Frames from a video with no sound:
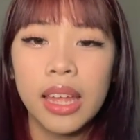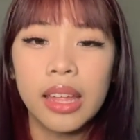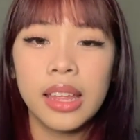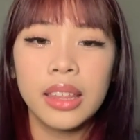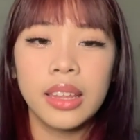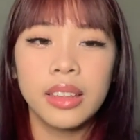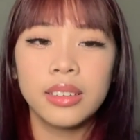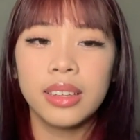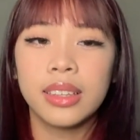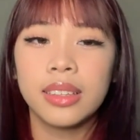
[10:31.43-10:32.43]
And then
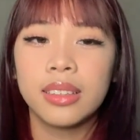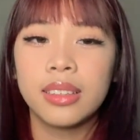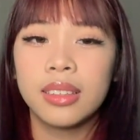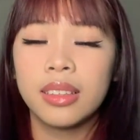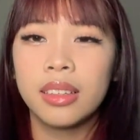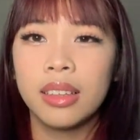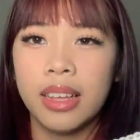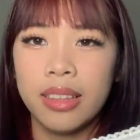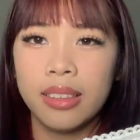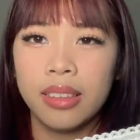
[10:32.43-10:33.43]
there's like this
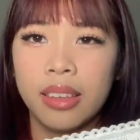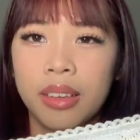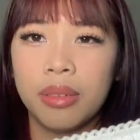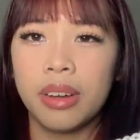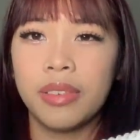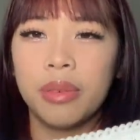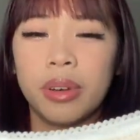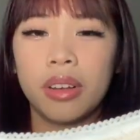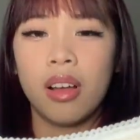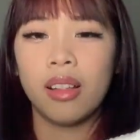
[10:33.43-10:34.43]
lacing, whatever you want
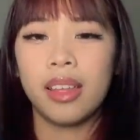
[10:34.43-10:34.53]
to call